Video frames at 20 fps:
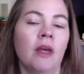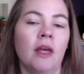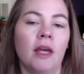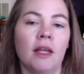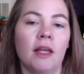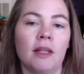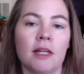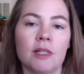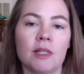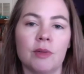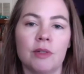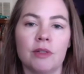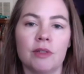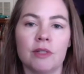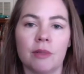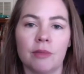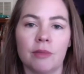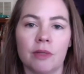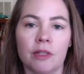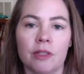unless we do
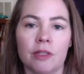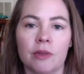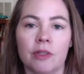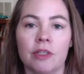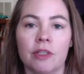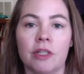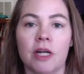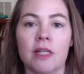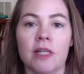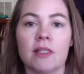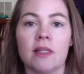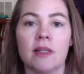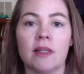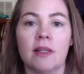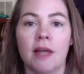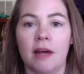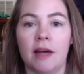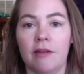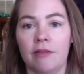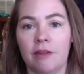something to address
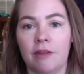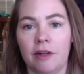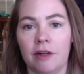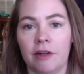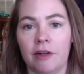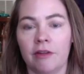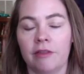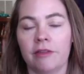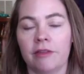that fear.